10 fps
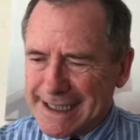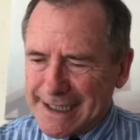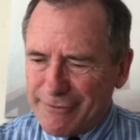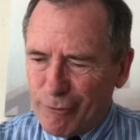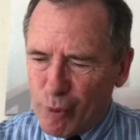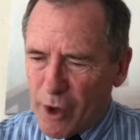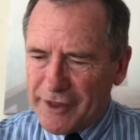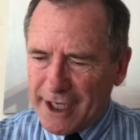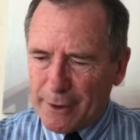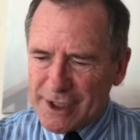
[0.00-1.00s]
the one
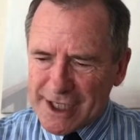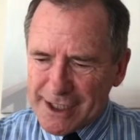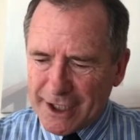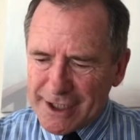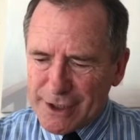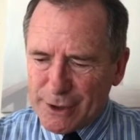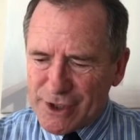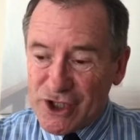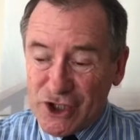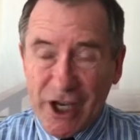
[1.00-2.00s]
thing I would just like to
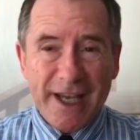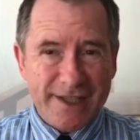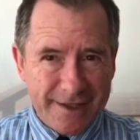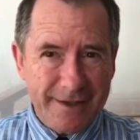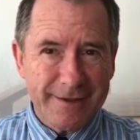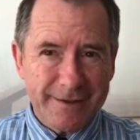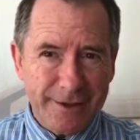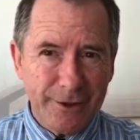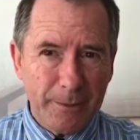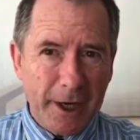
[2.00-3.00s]
suggest
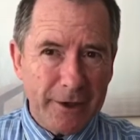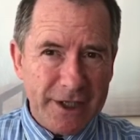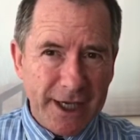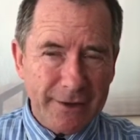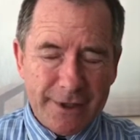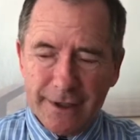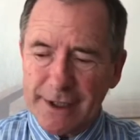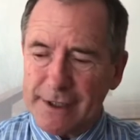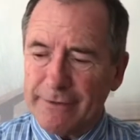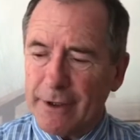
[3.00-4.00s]
to the parish
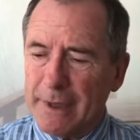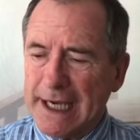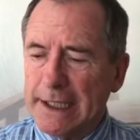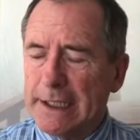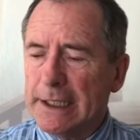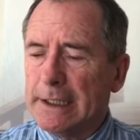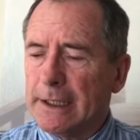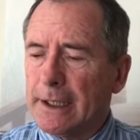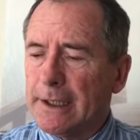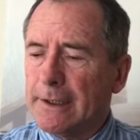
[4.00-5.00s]
councillors if I may,
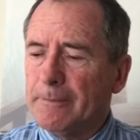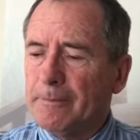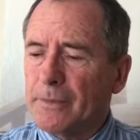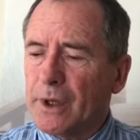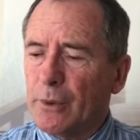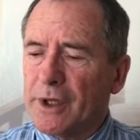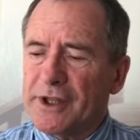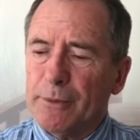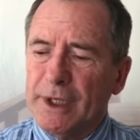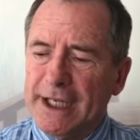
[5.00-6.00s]
um, the one
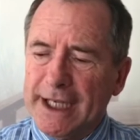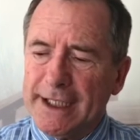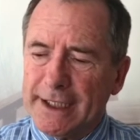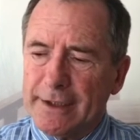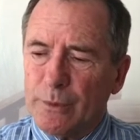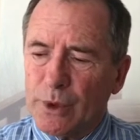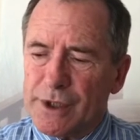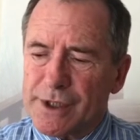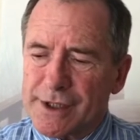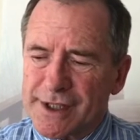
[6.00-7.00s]
thing we needed
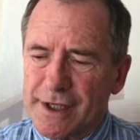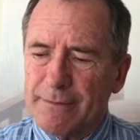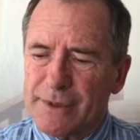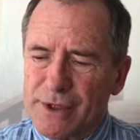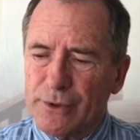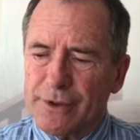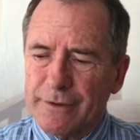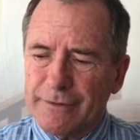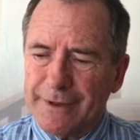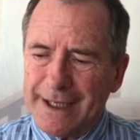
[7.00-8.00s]
was some sort
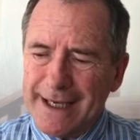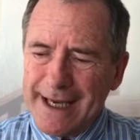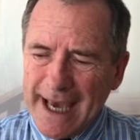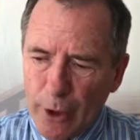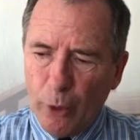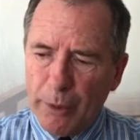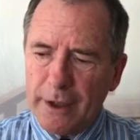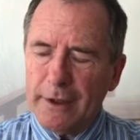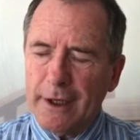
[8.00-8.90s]
of help